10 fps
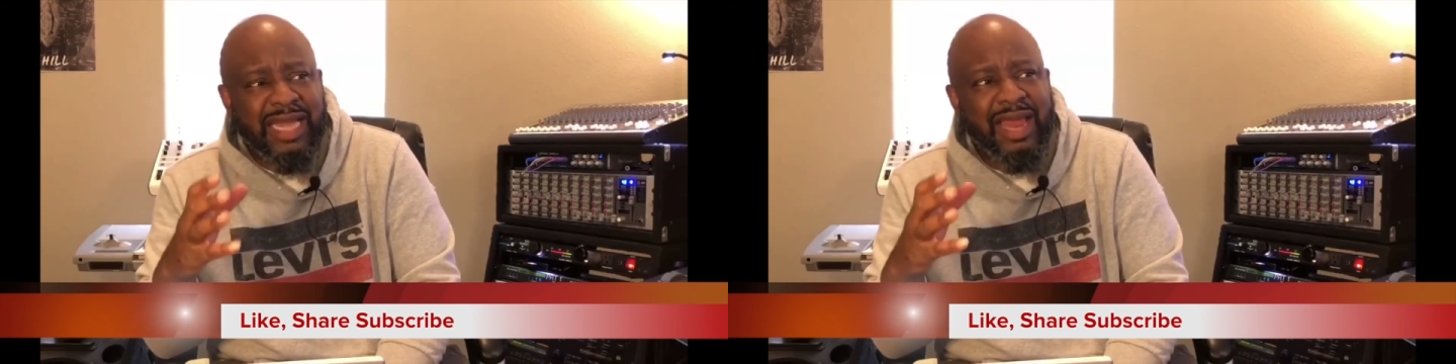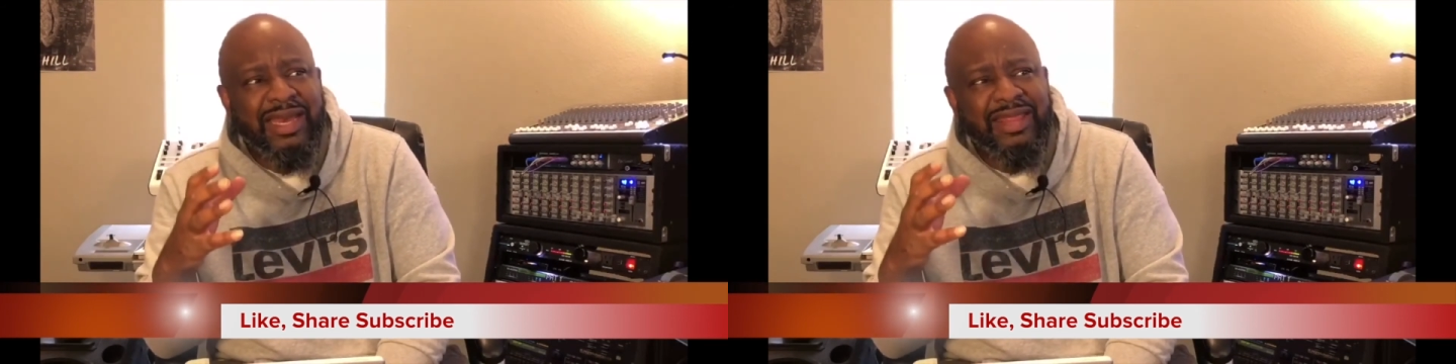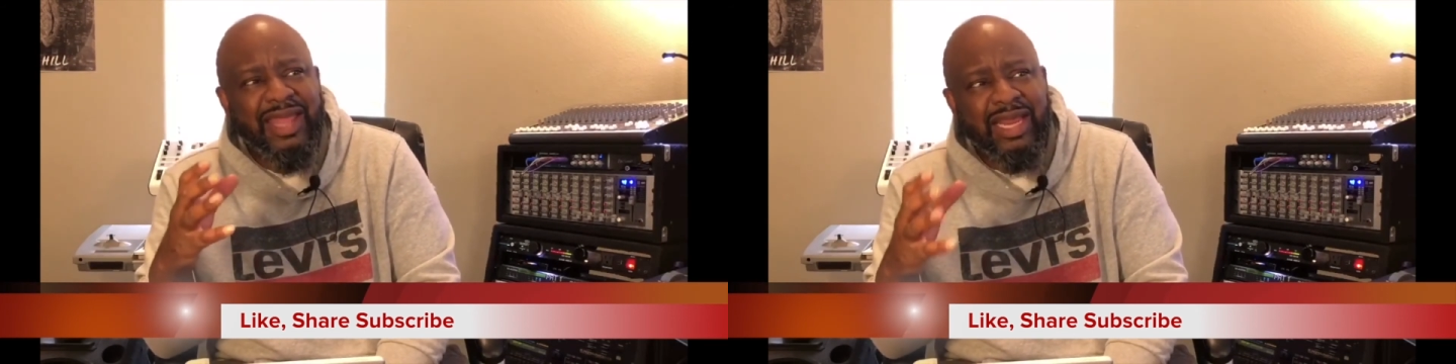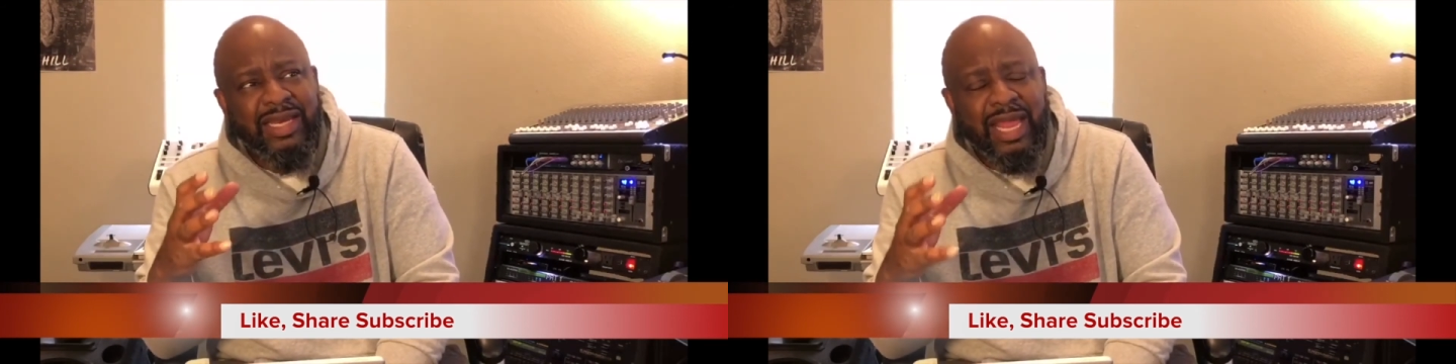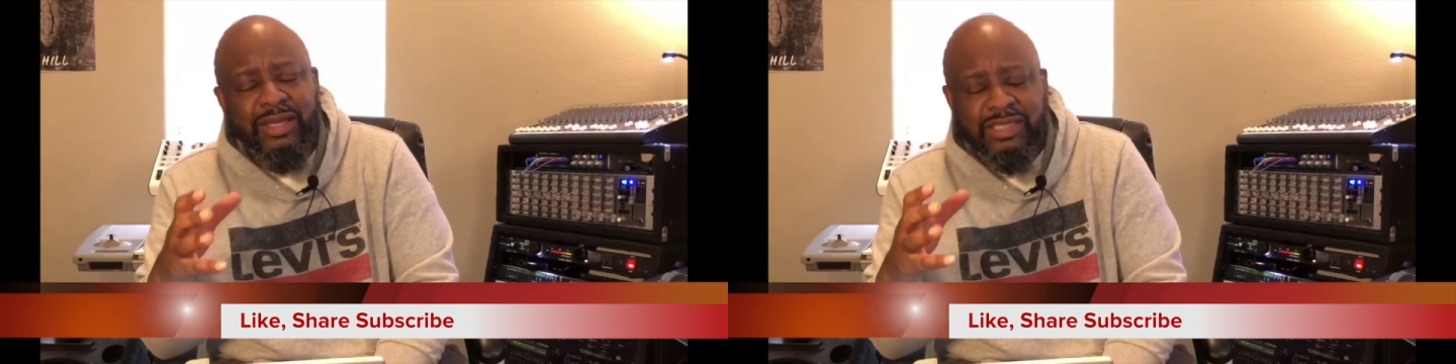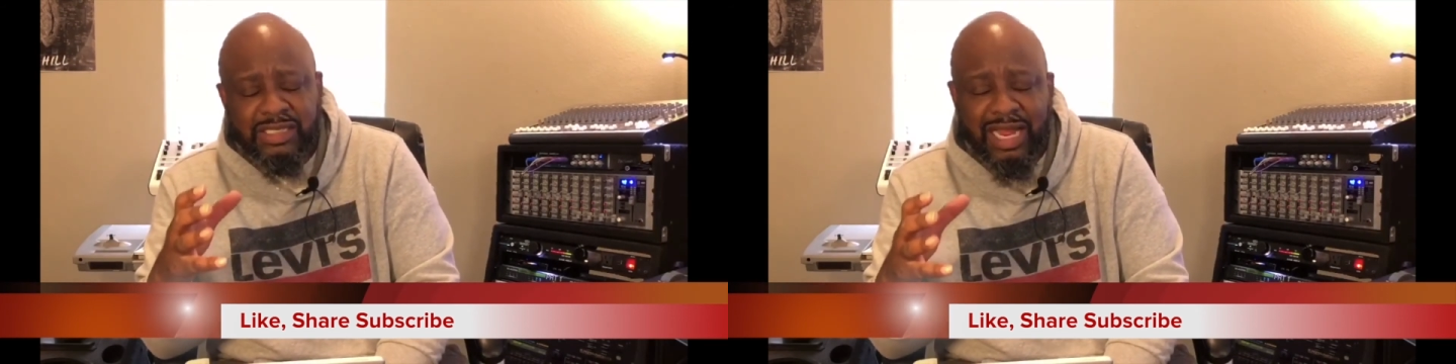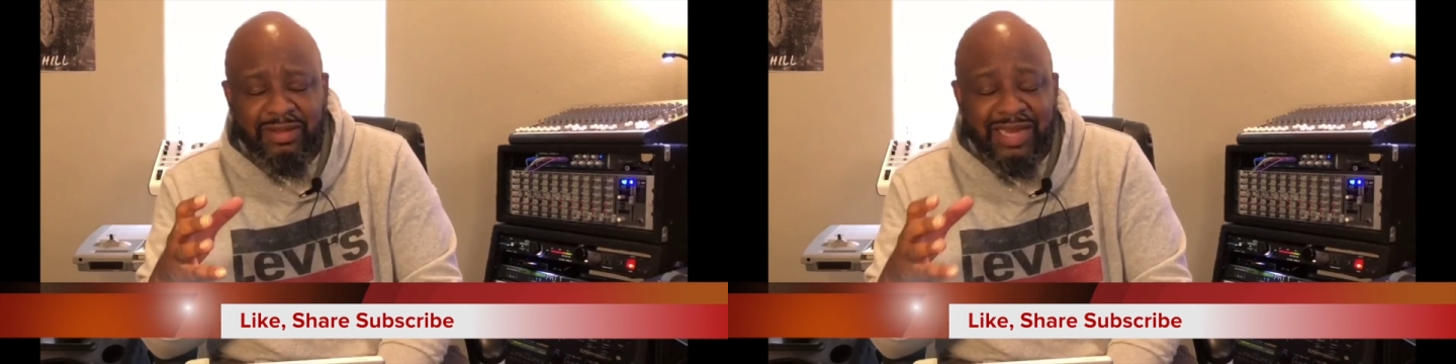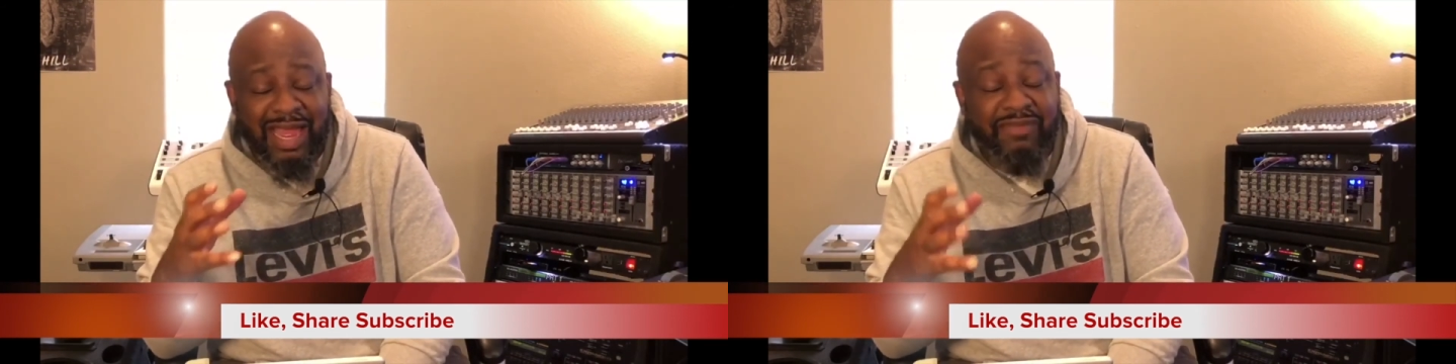I think now it's now
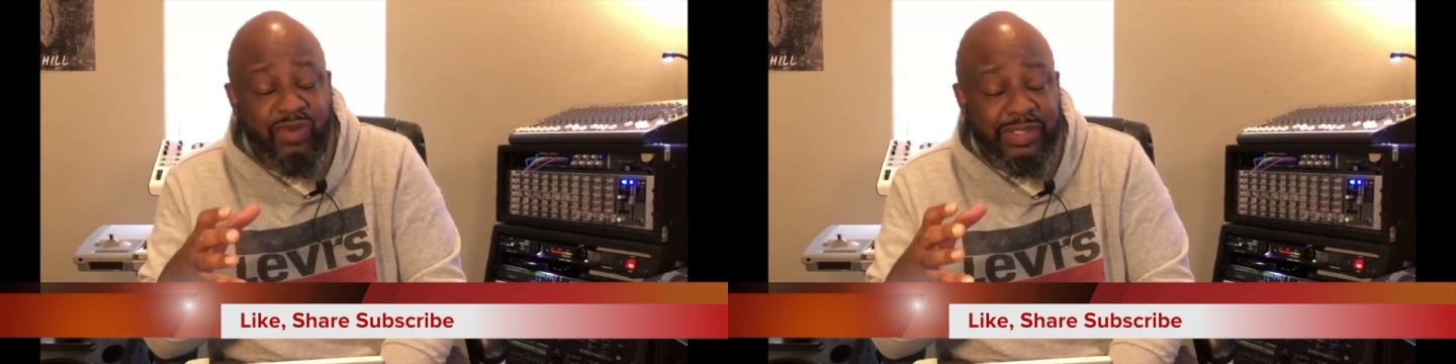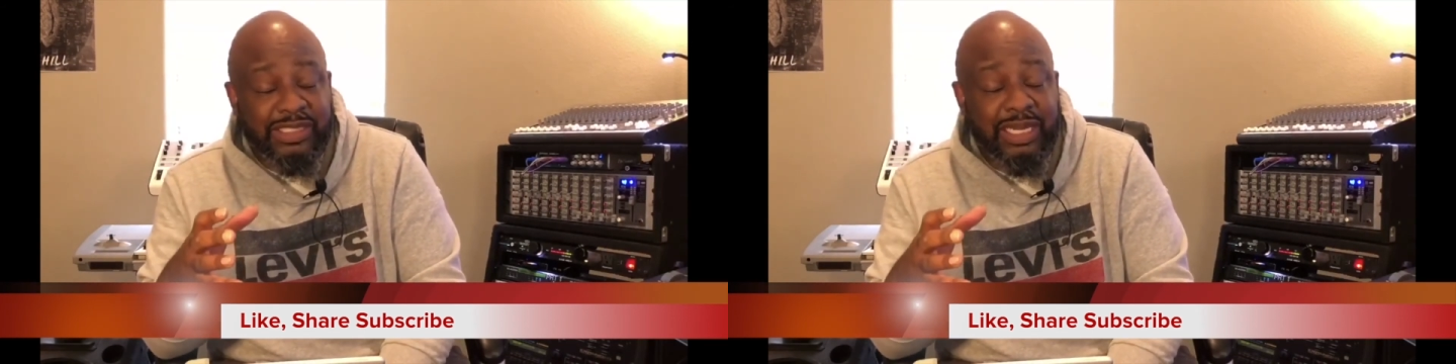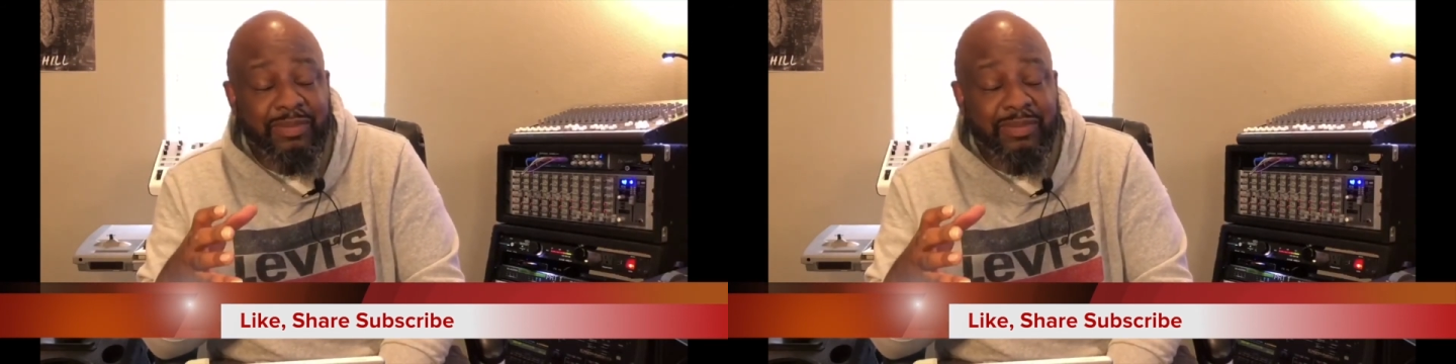not 14,